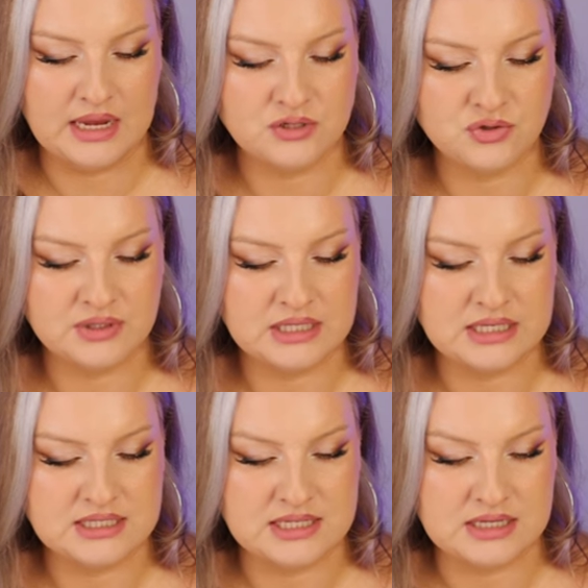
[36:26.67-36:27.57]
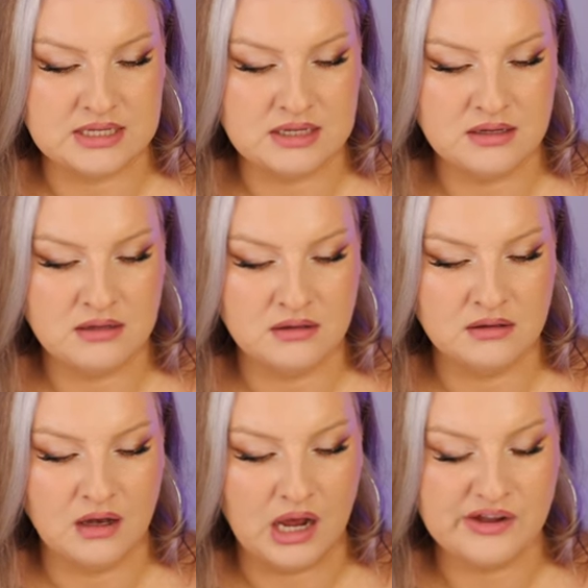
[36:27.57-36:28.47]
Angel EDT.
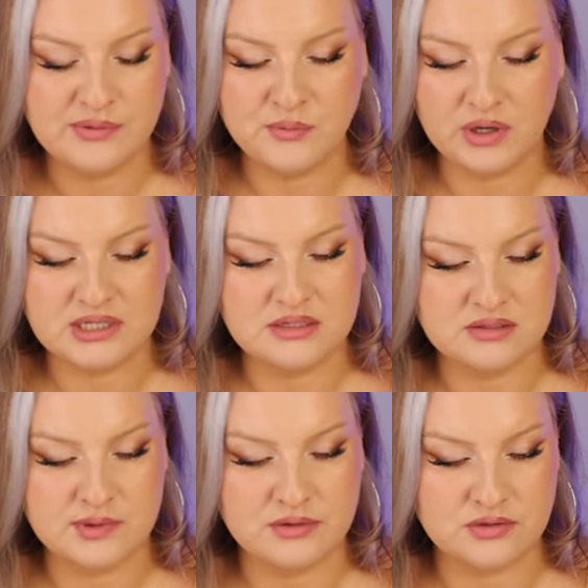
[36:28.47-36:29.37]
I've been wanting to smell